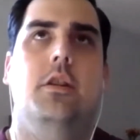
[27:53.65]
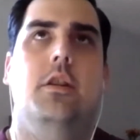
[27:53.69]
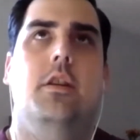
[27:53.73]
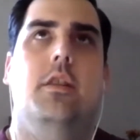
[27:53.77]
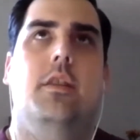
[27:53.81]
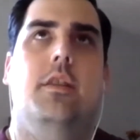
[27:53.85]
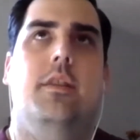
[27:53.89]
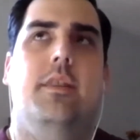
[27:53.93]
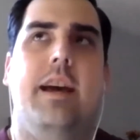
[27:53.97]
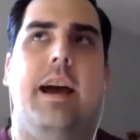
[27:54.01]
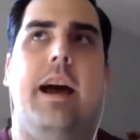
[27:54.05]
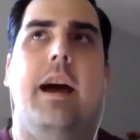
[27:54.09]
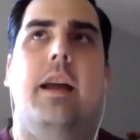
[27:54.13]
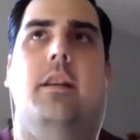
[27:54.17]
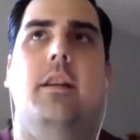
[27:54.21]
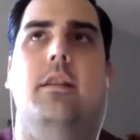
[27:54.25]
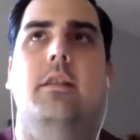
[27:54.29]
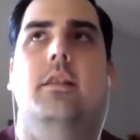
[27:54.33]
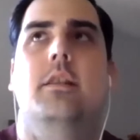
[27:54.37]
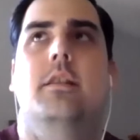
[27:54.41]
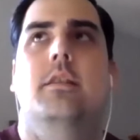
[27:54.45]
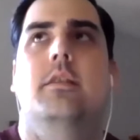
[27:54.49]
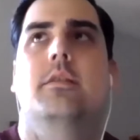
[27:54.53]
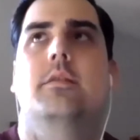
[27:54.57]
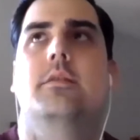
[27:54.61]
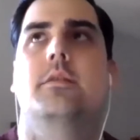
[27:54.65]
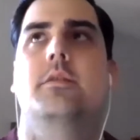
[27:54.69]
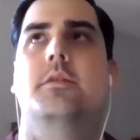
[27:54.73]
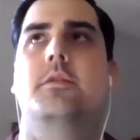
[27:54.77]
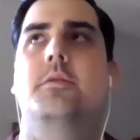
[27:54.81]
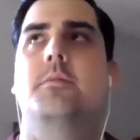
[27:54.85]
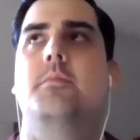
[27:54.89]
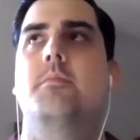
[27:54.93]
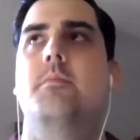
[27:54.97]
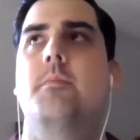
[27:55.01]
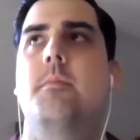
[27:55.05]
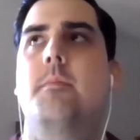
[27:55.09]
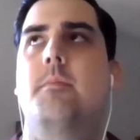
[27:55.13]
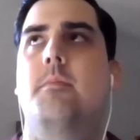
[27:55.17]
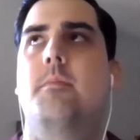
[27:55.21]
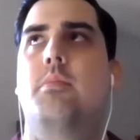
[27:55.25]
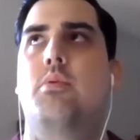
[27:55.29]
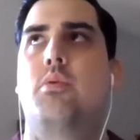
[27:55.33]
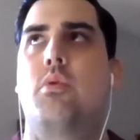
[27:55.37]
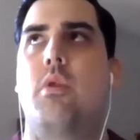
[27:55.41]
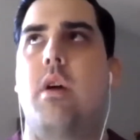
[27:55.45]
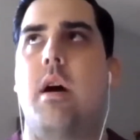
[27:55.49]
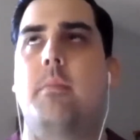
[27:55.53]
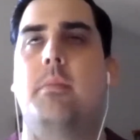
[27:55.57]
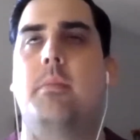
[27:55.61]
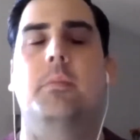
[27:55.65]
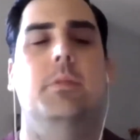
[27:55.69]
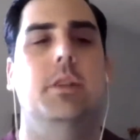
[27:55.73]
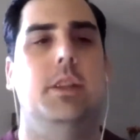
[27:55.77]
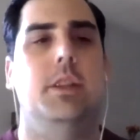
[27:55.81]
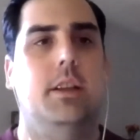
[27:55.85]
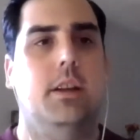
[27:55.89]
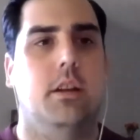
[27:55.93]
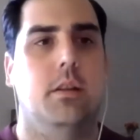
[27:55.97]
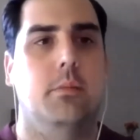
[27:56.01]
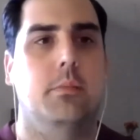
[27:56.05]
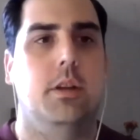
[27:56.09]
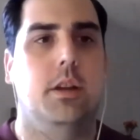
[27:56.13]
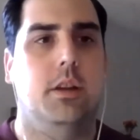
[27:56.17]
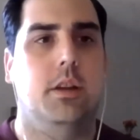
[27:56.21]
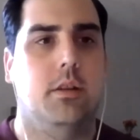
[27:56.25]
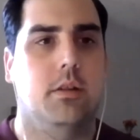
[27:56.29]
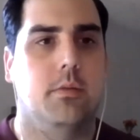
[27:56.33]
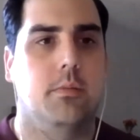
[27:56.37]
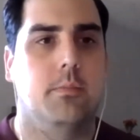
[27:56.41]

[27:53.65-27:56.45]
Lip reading: That is probably going to be